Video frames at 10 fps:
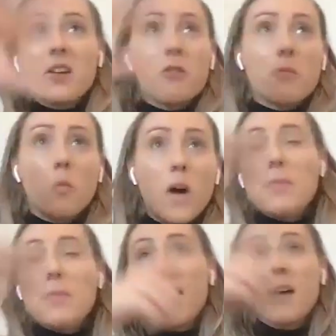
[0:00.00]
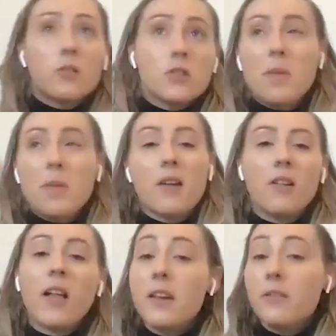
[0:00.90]
one panel, two
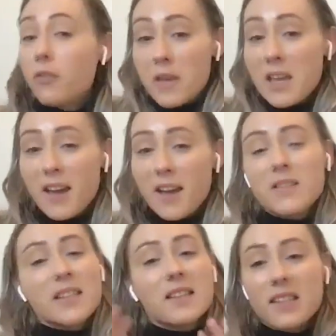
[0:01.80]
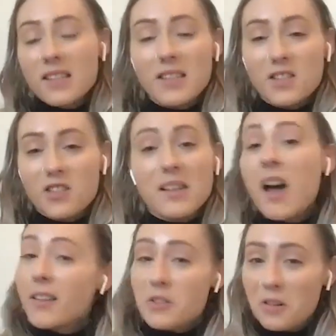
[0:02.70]
panel. And for me, I was like, this is just
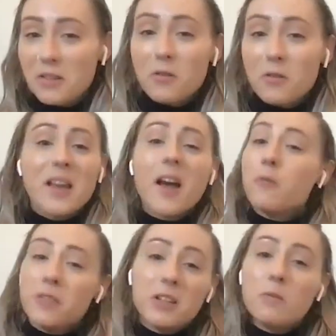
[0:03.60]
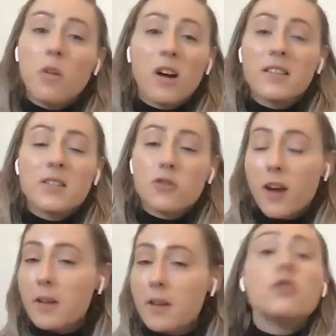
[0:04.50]
not doing it for me. I really want to
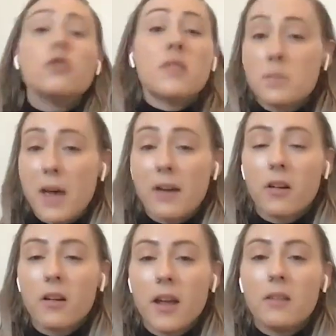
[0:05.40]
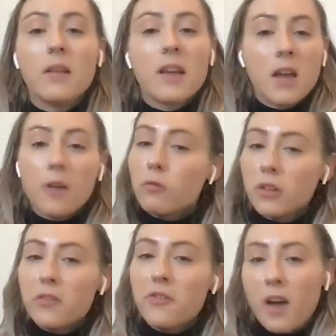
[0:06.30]
try to do this better and
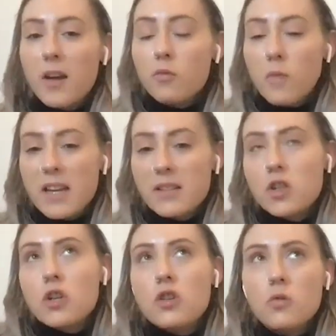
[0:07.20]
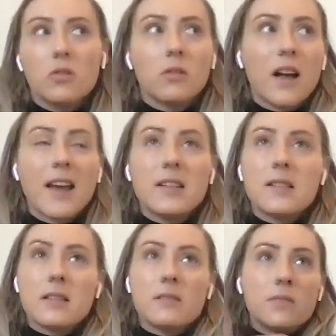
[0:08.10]
really find ways to utilize
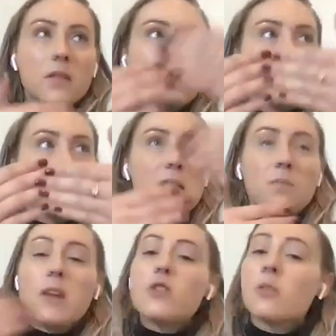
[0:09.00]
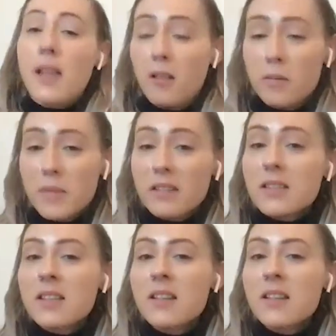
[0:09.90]
the spatial
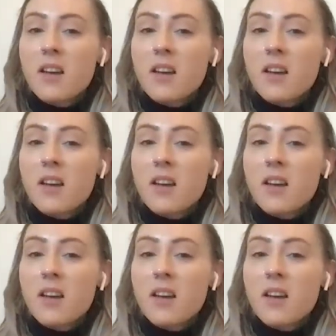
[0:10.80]
element